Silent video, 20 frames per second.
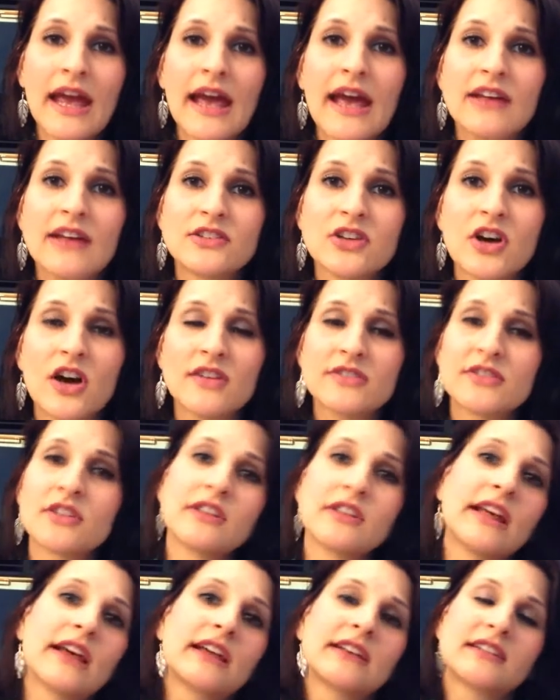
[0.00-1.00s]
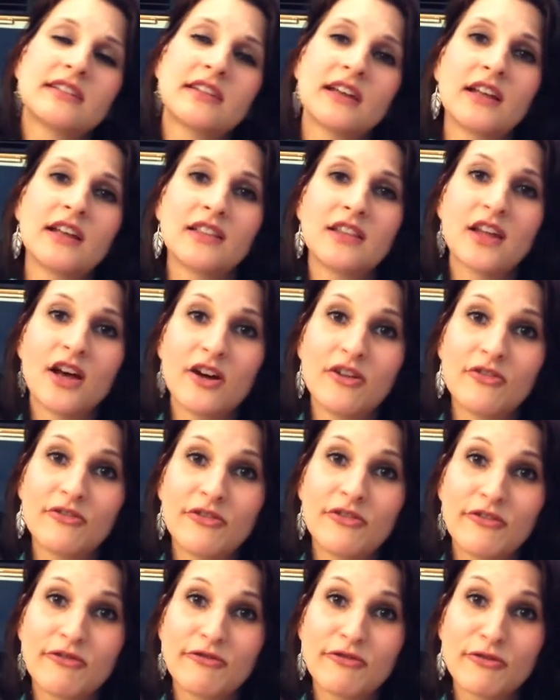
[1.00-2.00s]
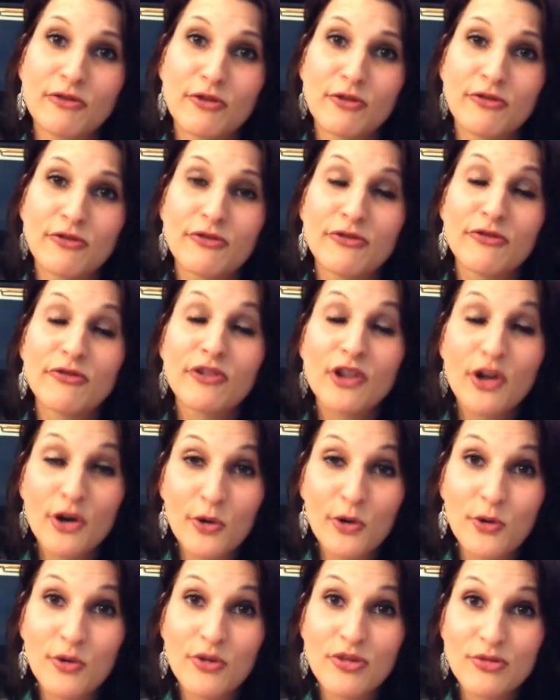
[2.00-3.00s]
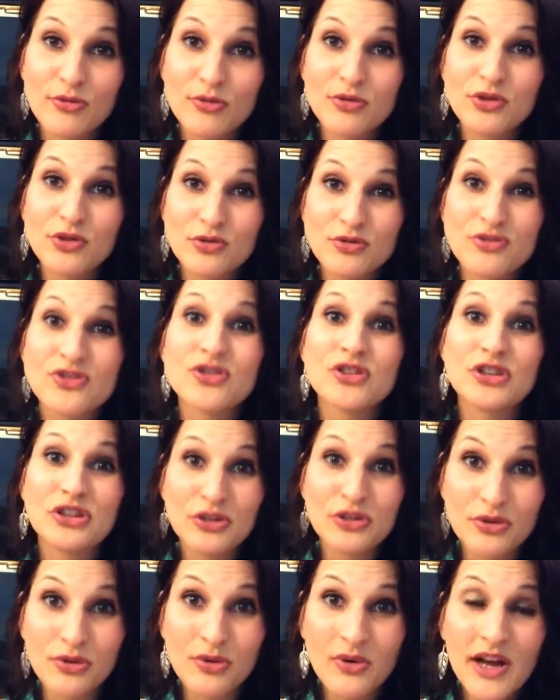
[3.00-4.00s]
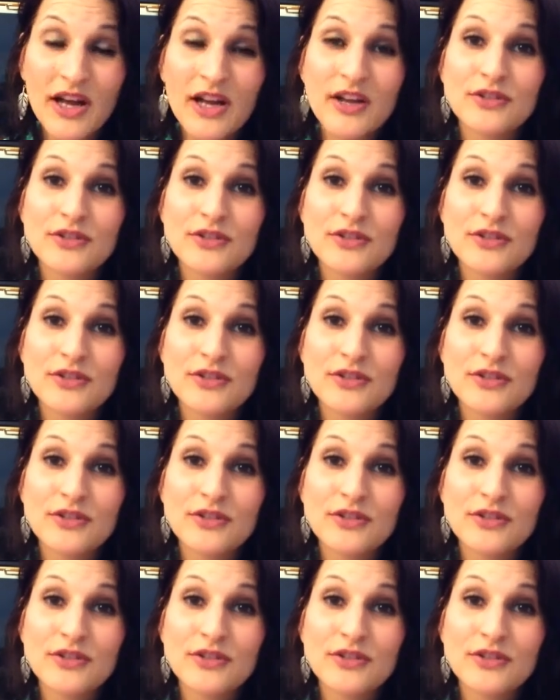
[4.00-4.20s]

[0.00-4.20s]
and to also let love flow through you to you.